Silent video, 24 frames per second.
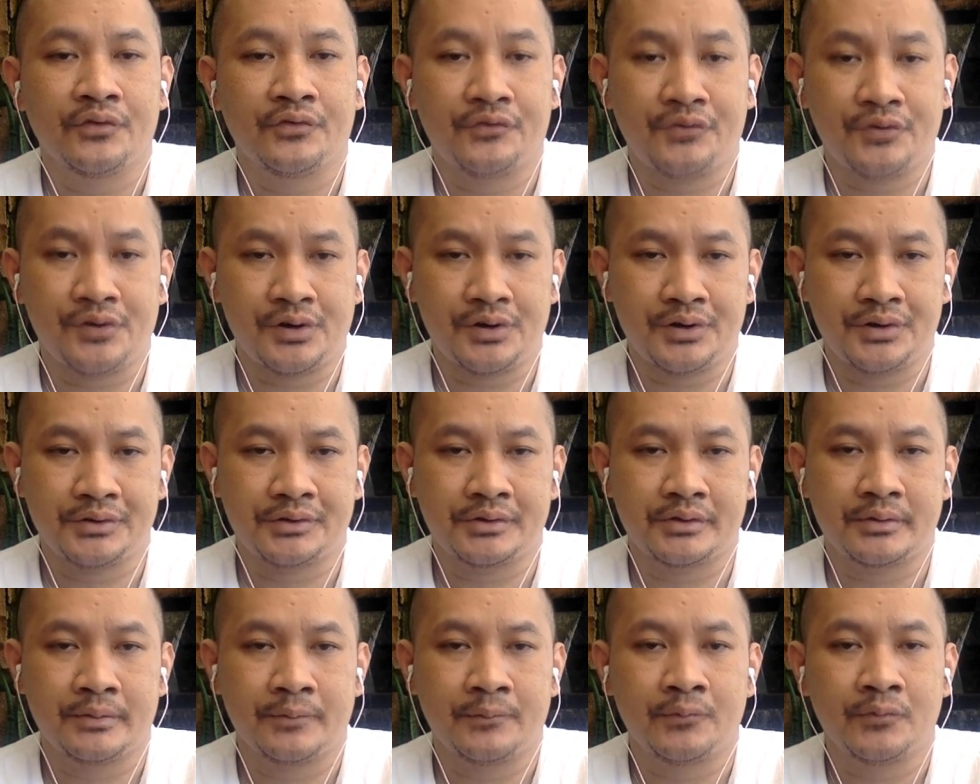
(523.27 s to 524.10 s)

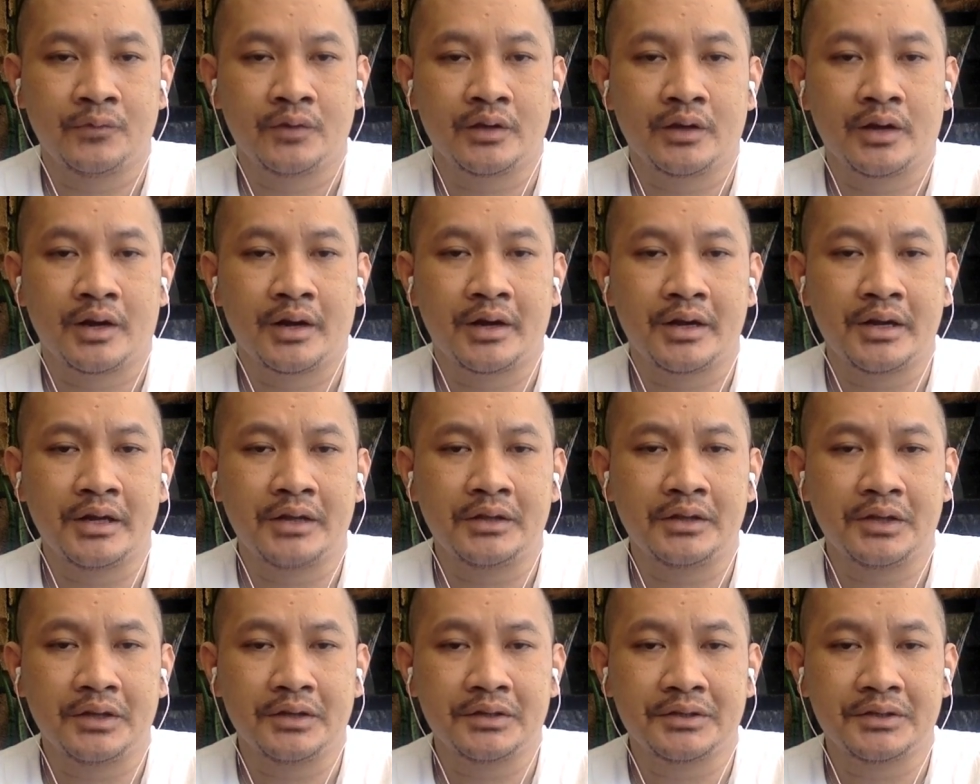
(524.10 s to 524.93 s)
First, create
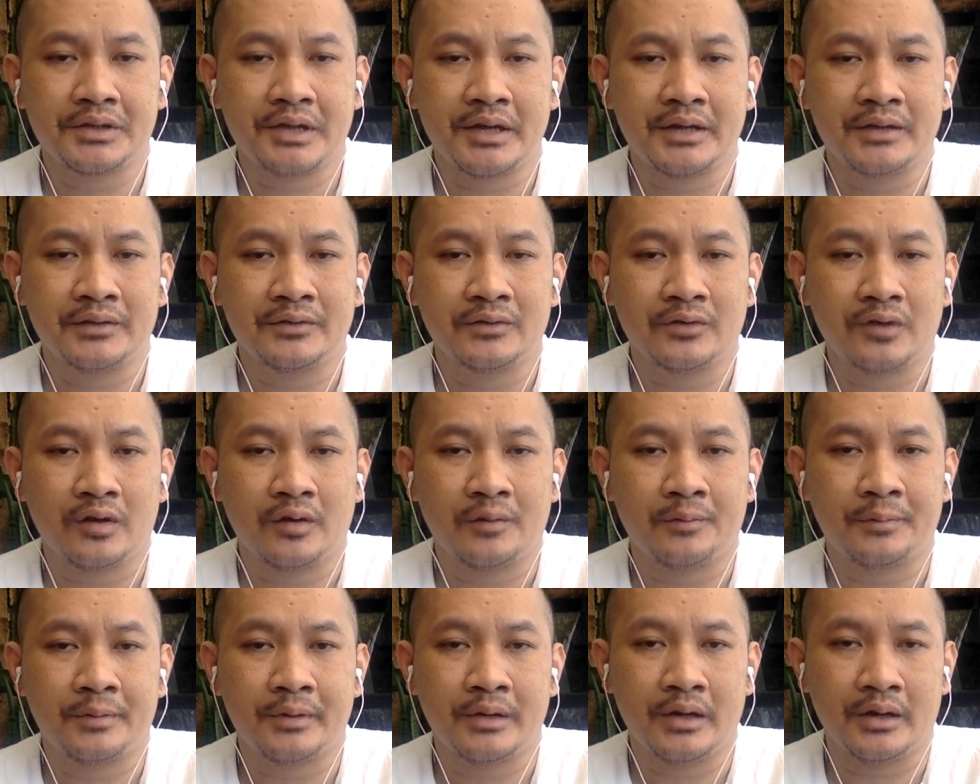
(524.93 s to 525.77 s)
a sense
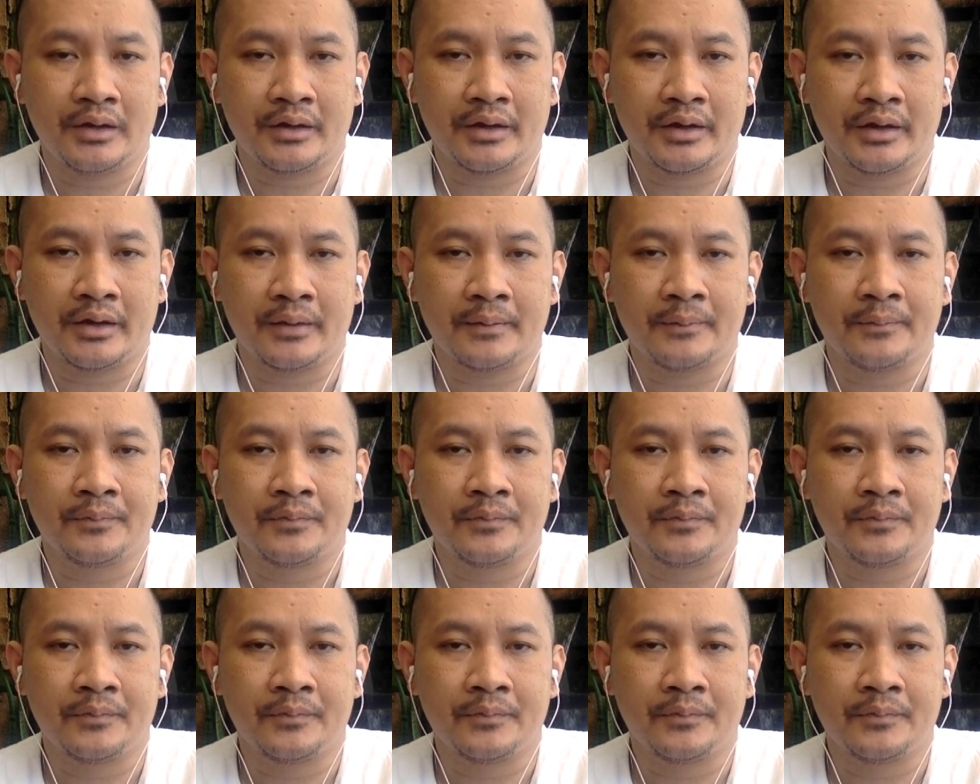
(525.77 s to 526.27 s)
of belonging.